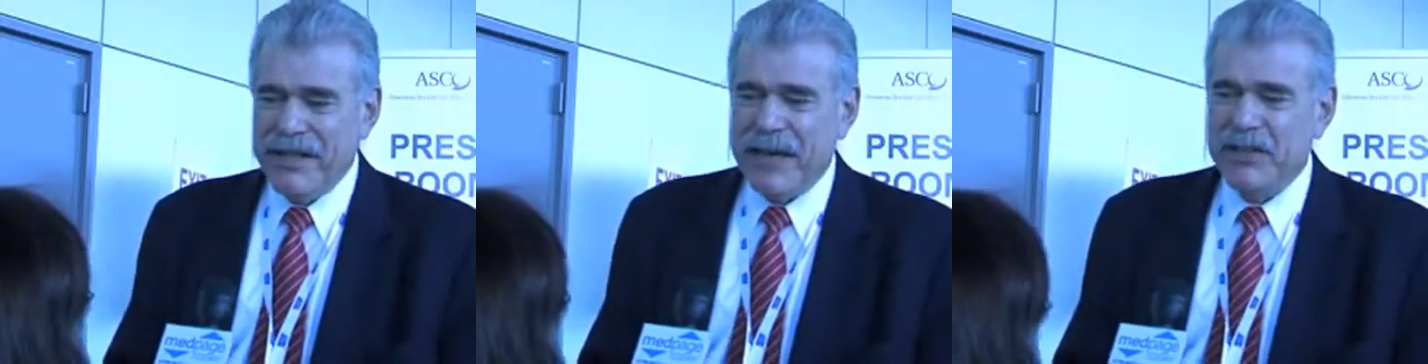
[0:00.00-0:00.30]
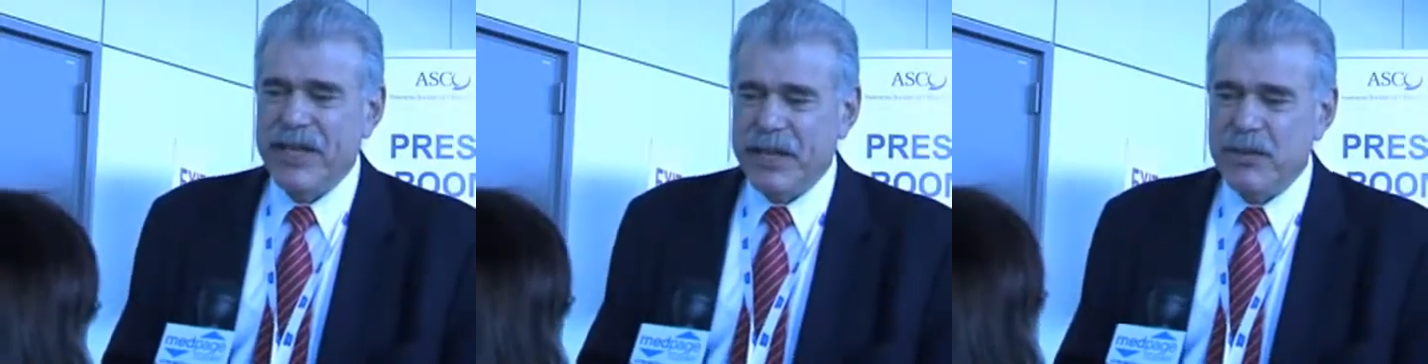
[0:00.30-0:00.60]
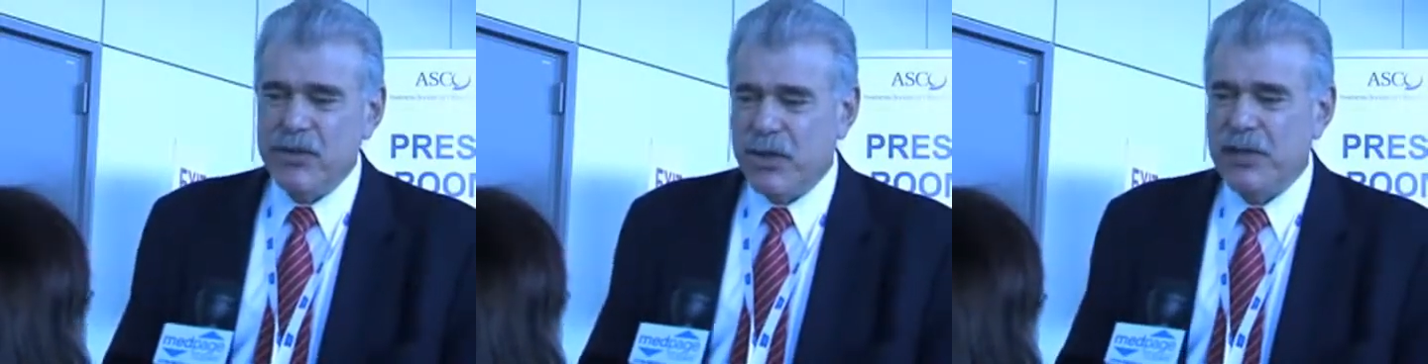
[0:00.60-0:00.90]
That is getting
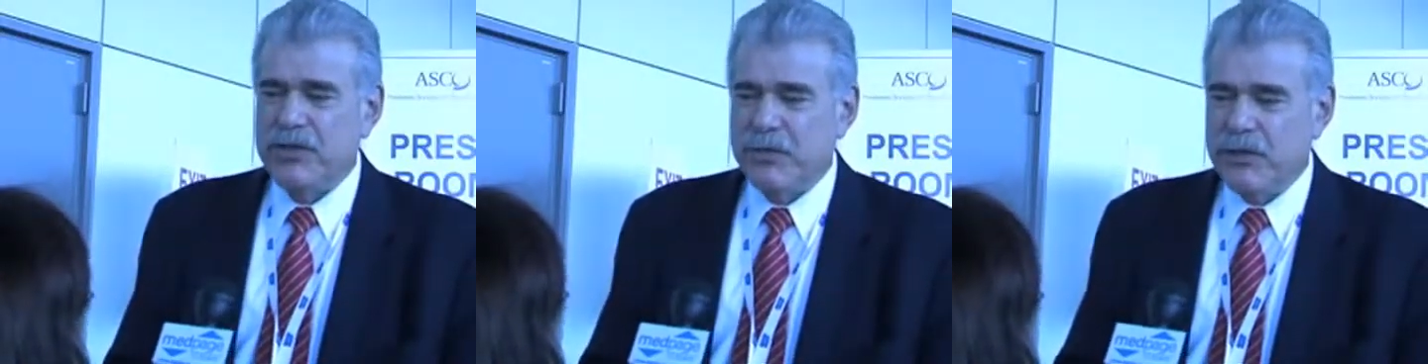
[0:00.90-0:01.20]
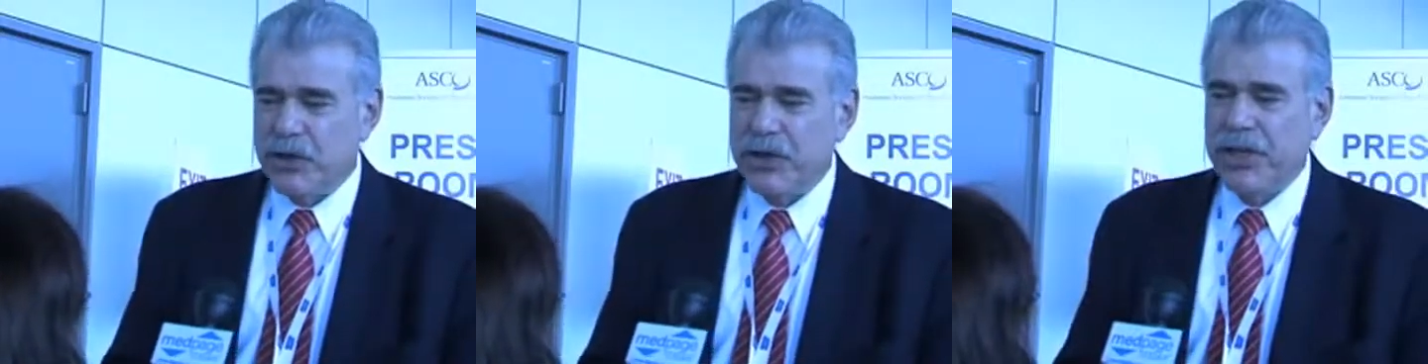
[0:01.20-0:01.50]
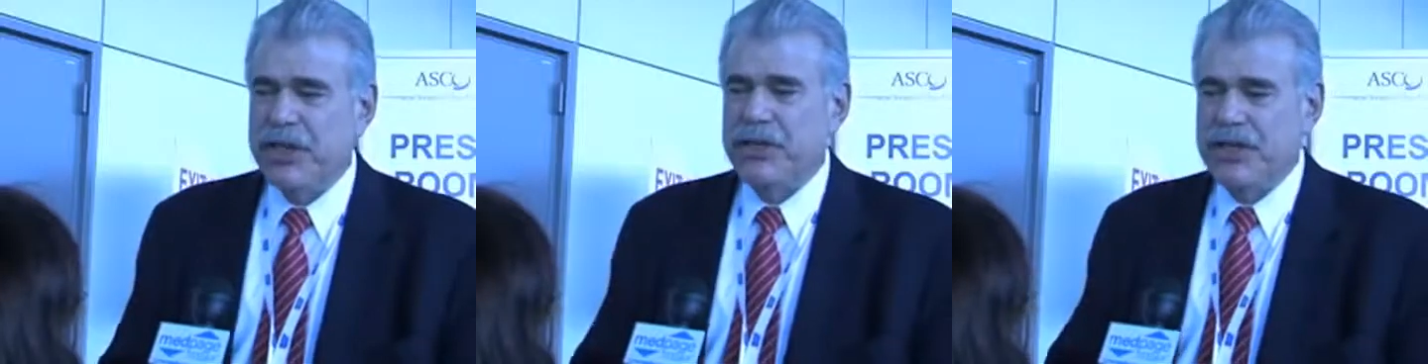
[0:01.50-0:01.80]
the drugs from the
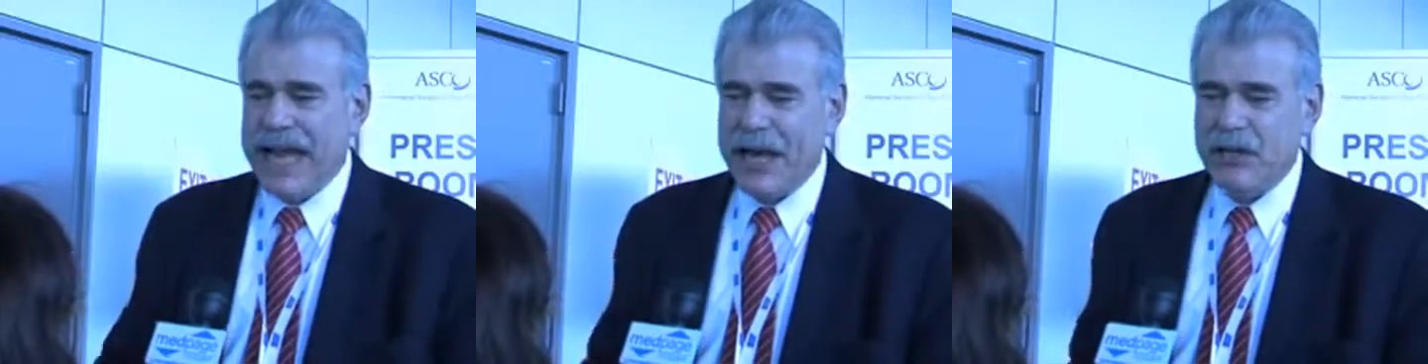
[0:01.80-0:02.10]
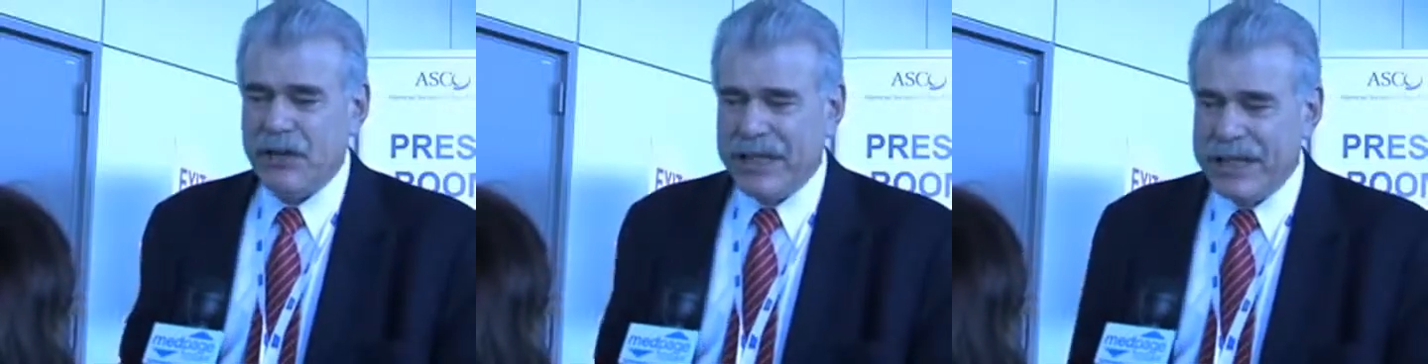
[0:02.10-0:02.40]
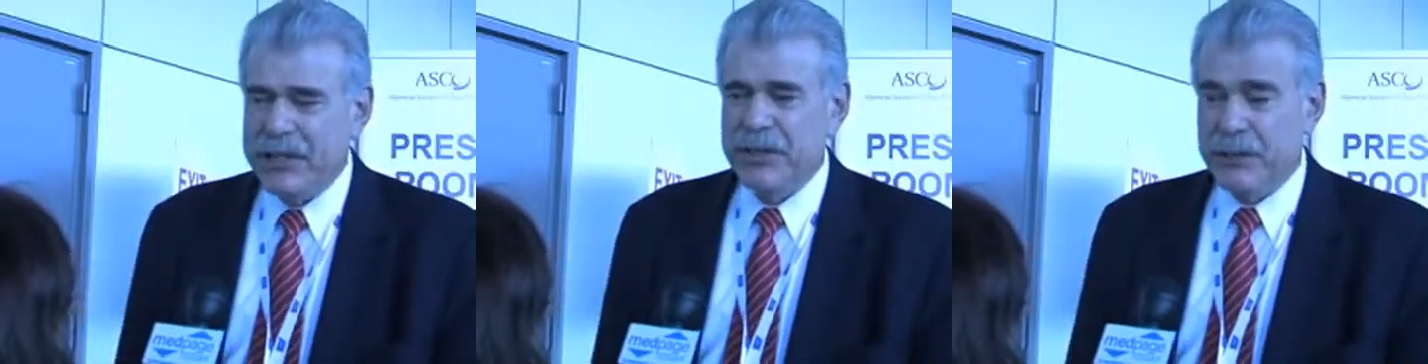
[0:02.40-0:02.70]
circulation actually
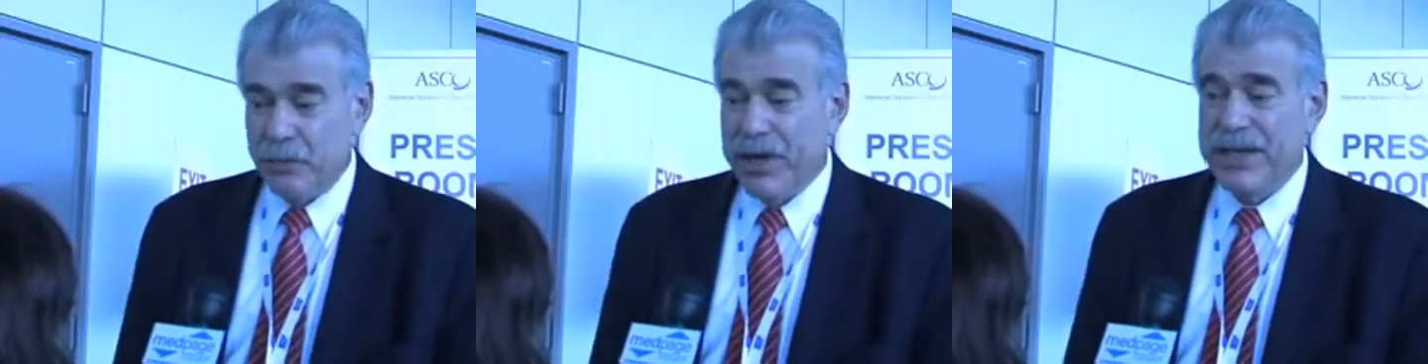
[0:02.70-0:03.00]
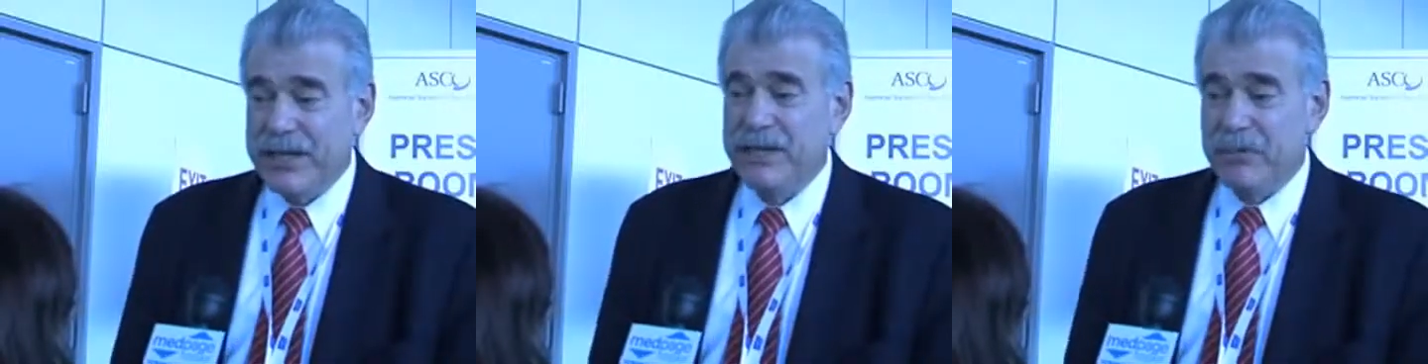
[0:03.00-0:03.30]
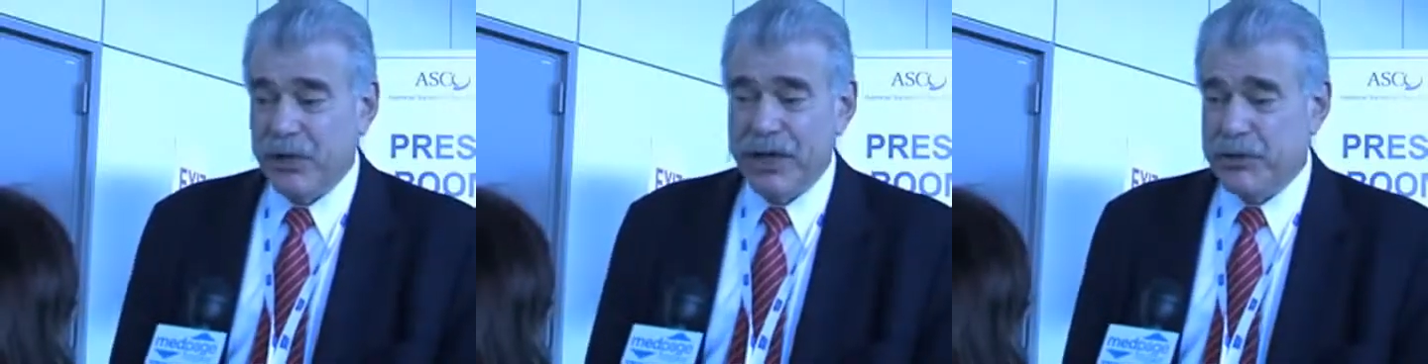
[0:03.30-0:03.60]
into the
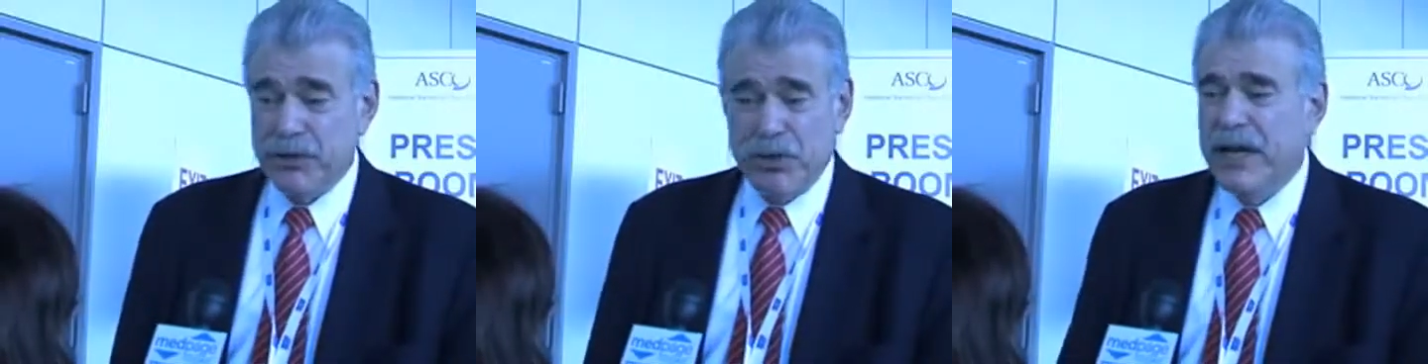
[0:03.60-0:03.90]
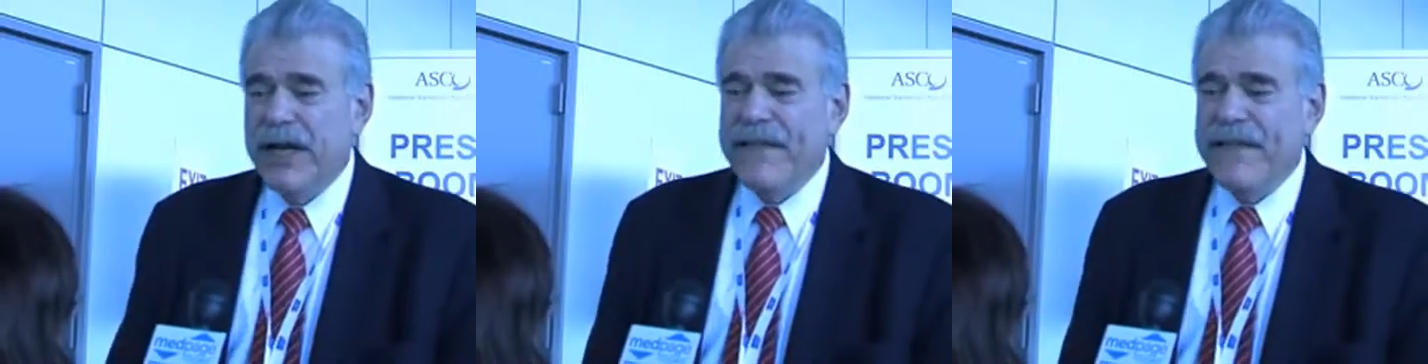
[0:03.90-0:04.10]
brain tumor.